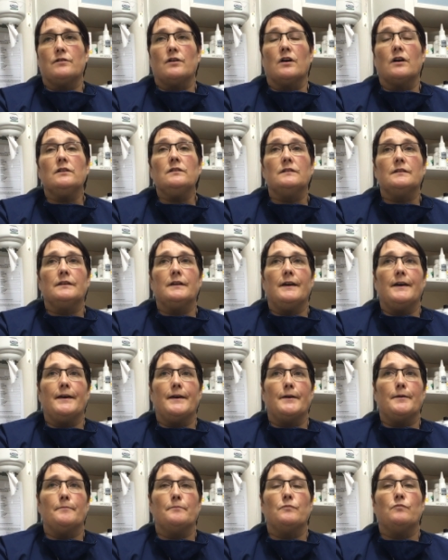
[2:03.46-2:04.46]
not.
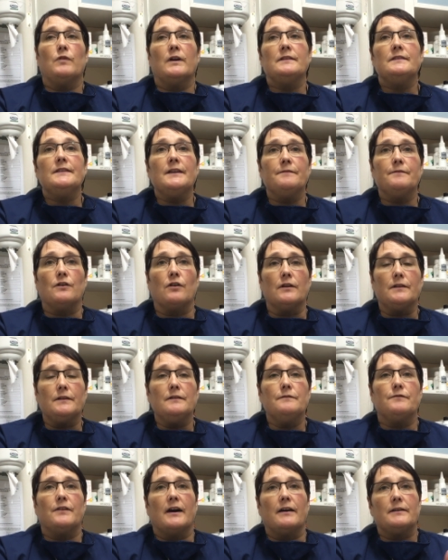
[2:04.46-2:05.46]
Once they've got
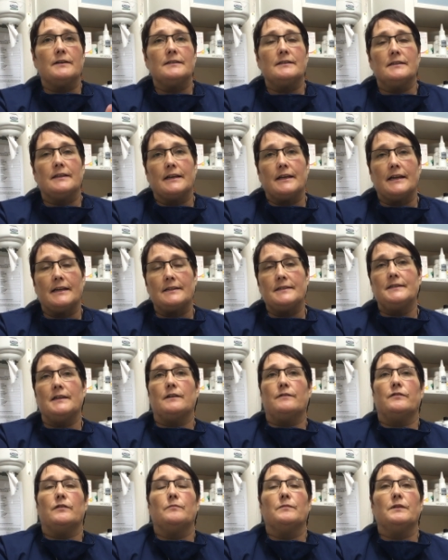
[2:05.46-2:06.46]
the virus and they get sick
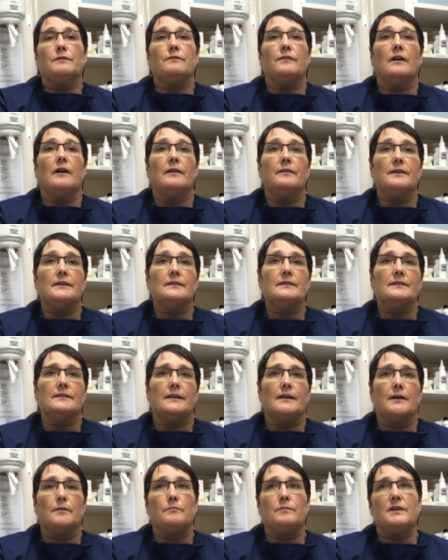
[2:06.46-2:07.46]
from the virus,
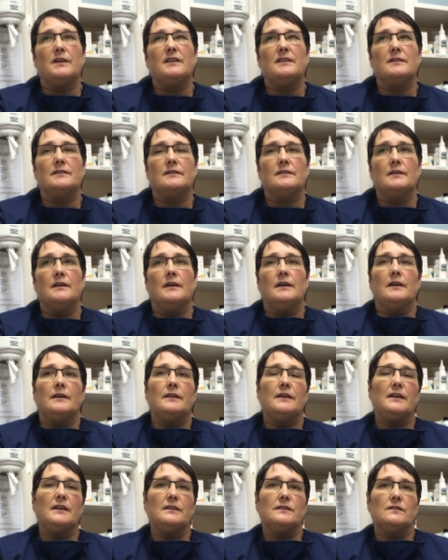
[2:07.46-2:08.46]

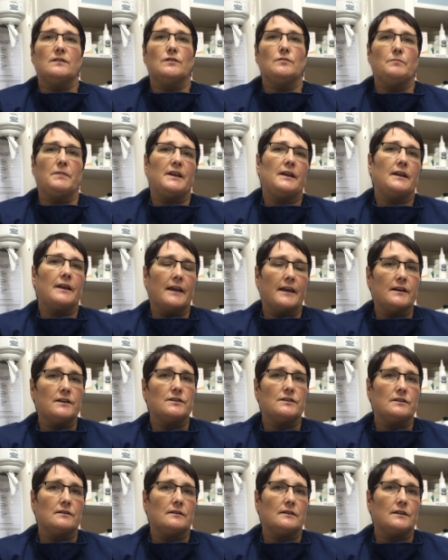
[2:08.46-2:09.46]
there is no
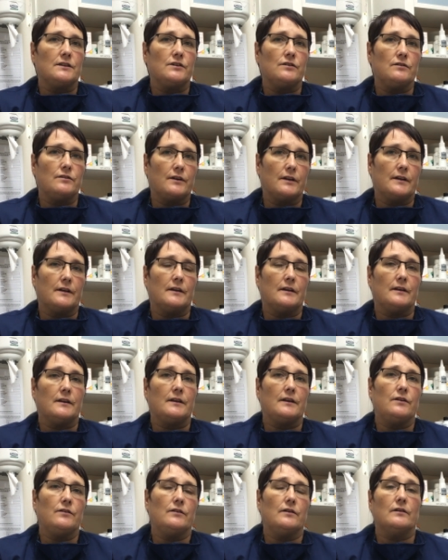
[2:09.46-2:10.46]
medication that you
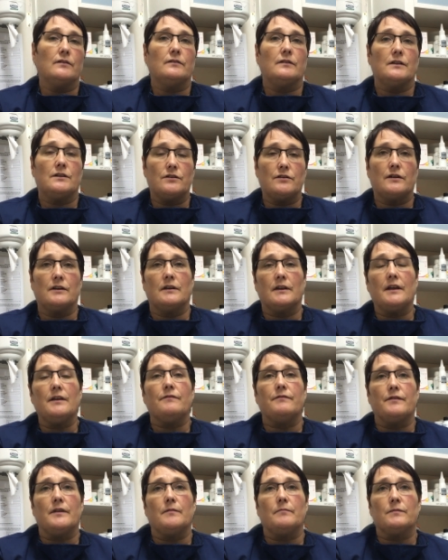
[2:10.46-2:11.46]
can
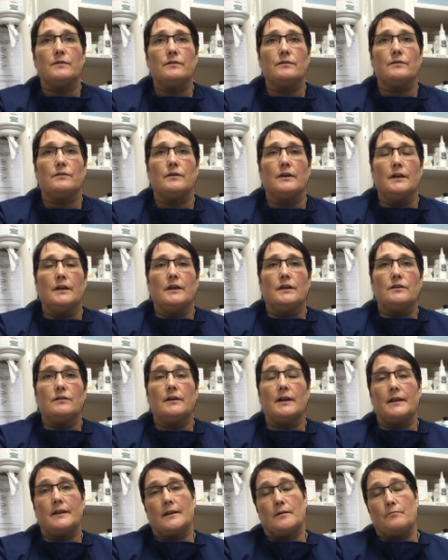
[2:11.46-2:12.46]
give them to
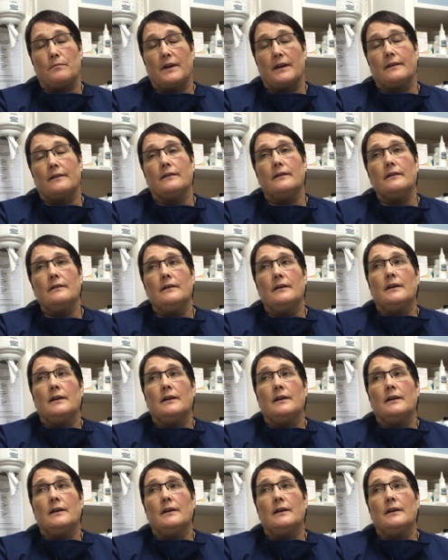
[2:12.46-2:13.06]
get them better.